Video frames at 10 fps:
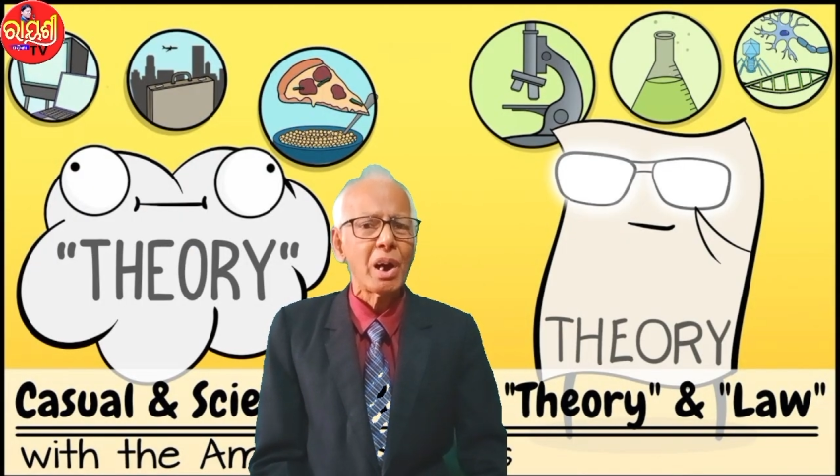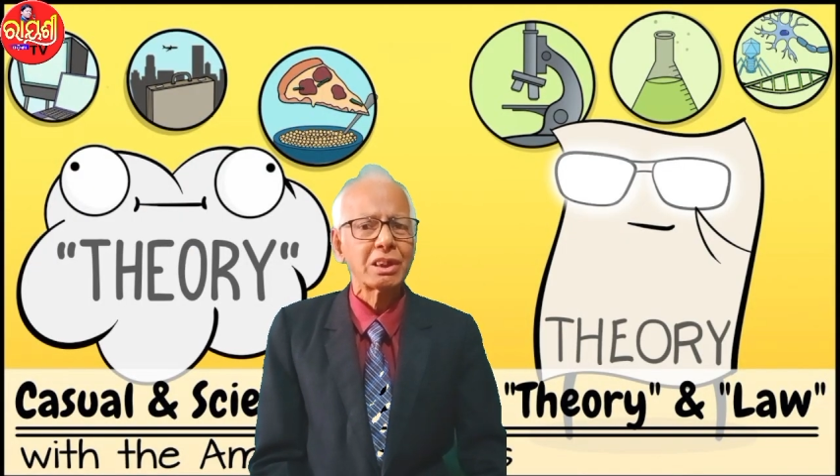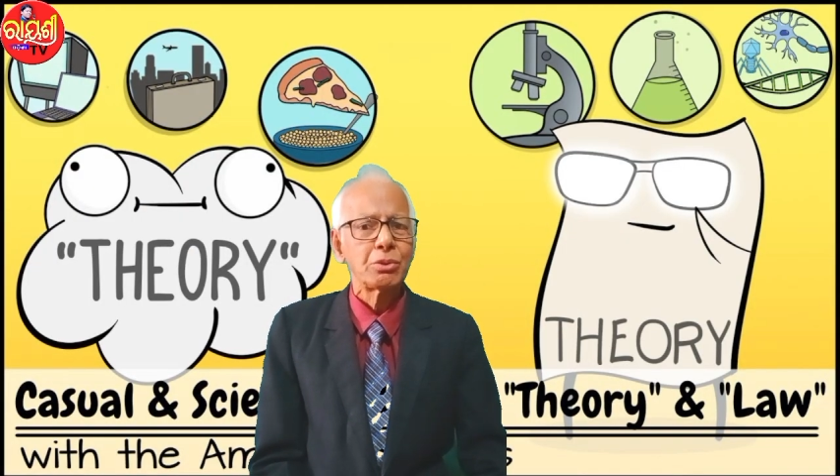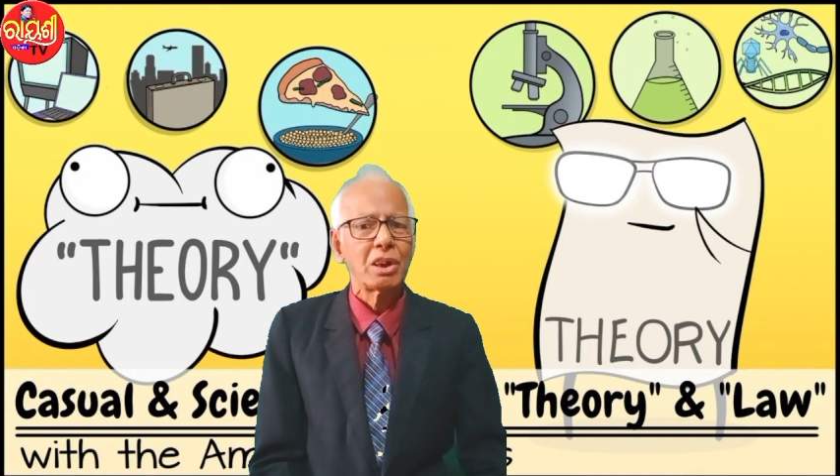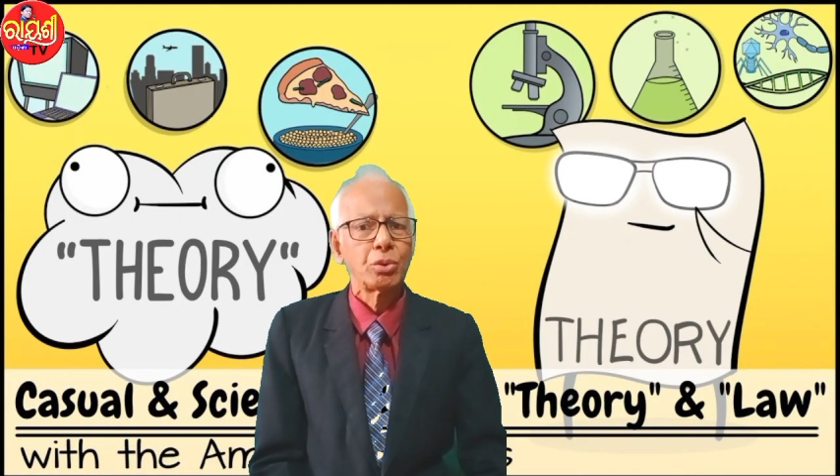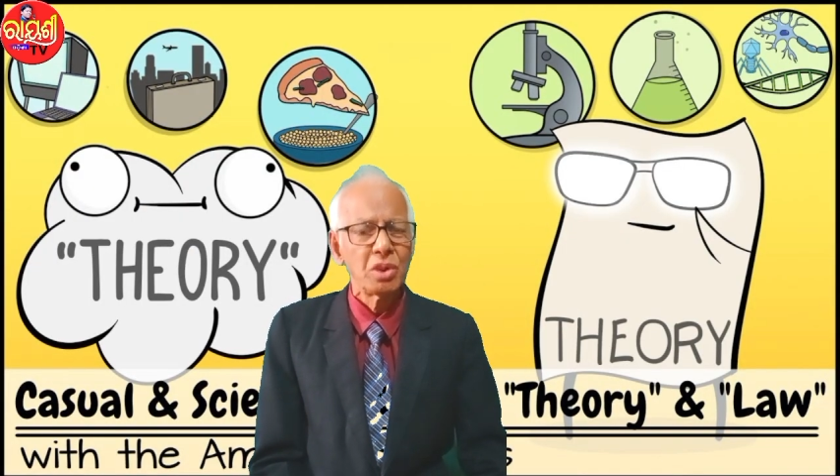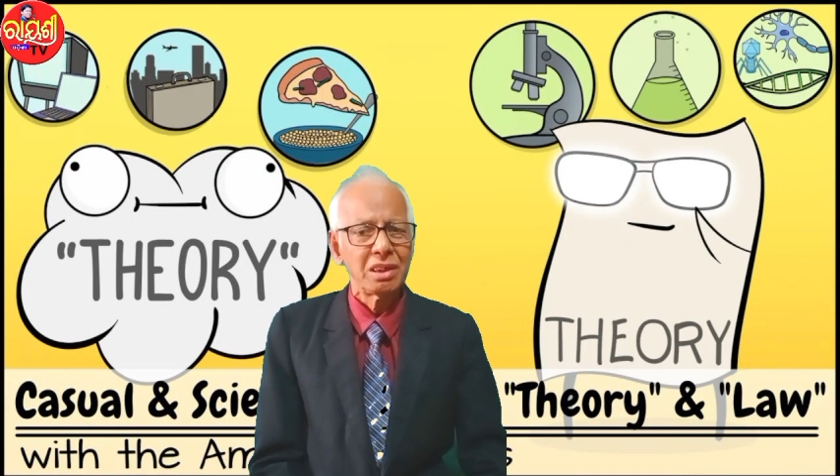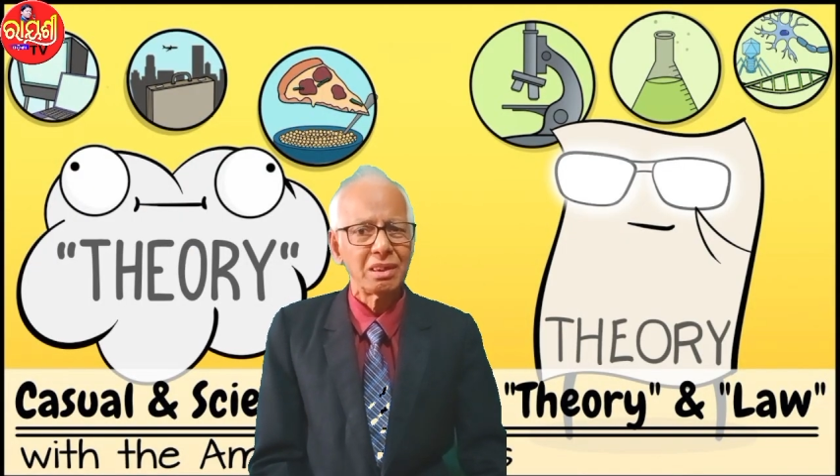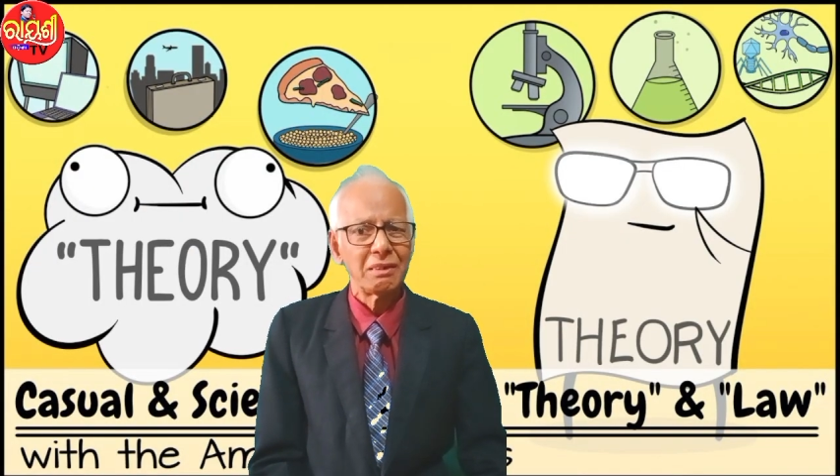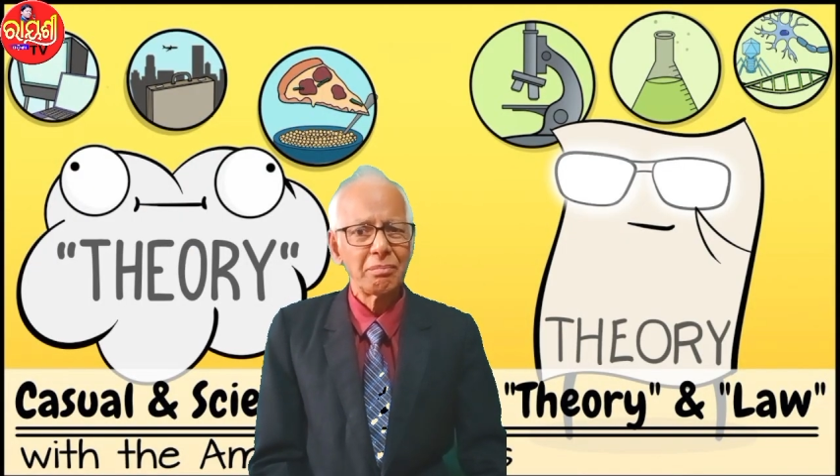work you are
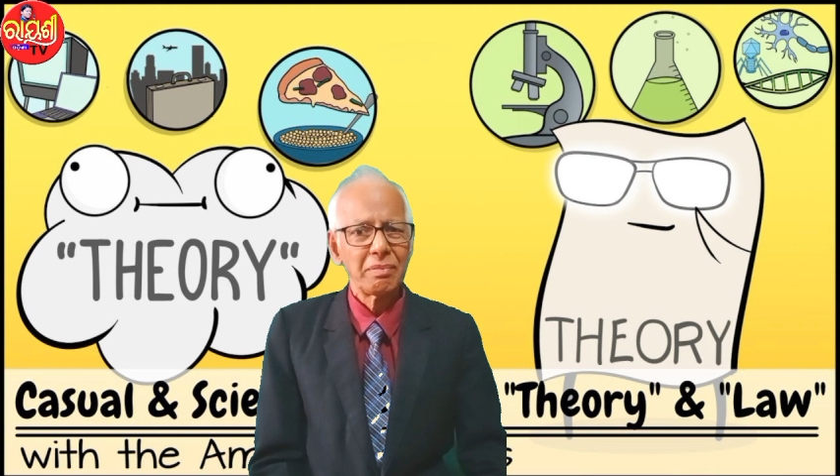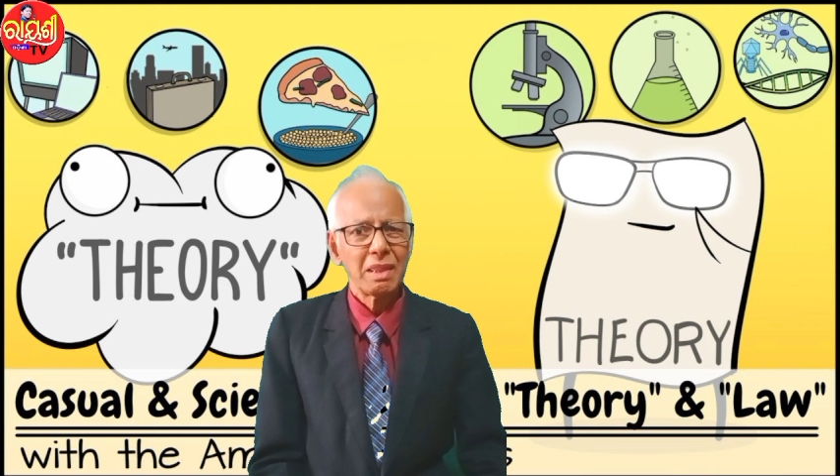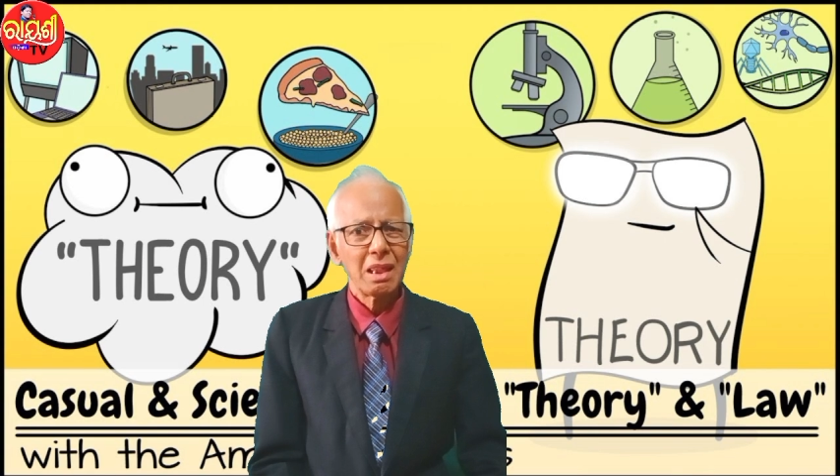doing,